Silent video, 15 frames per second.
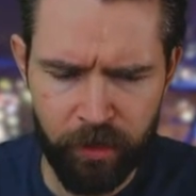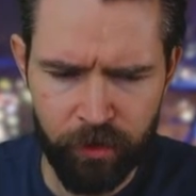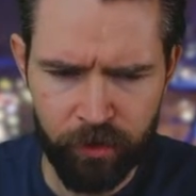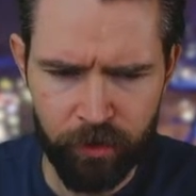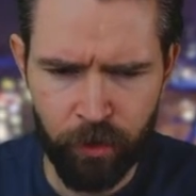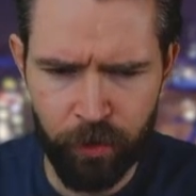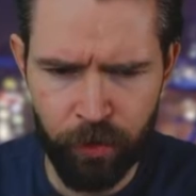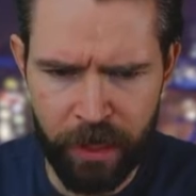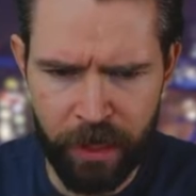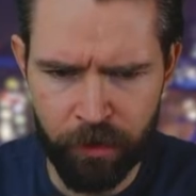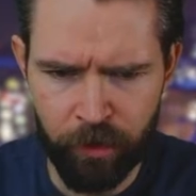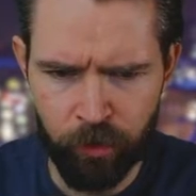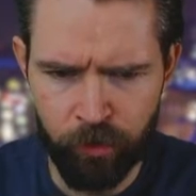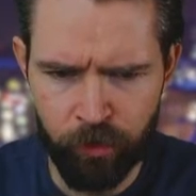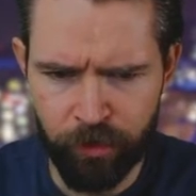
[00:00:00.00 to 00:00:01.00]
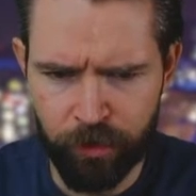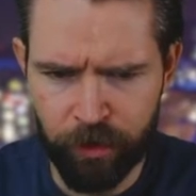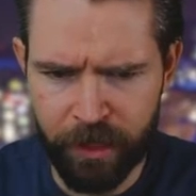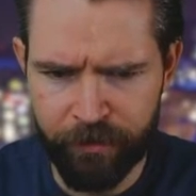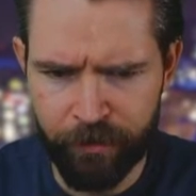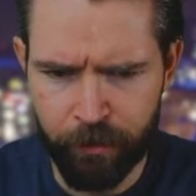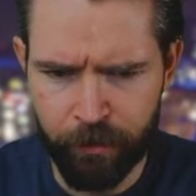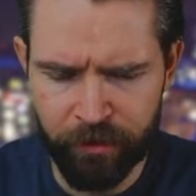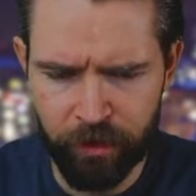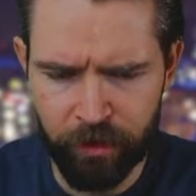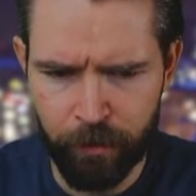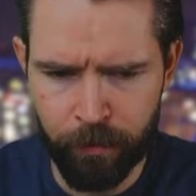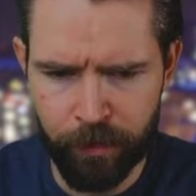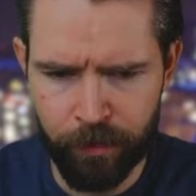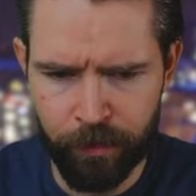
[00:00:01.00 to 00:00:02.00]
scroll down just underneath the race
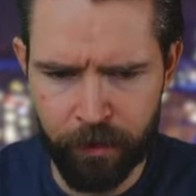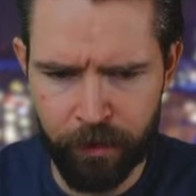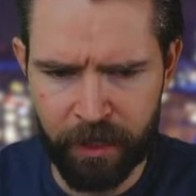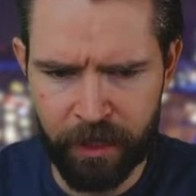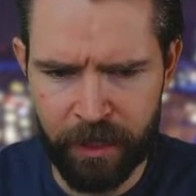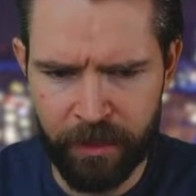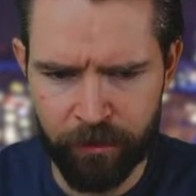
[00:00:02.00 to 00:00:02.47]
number 13.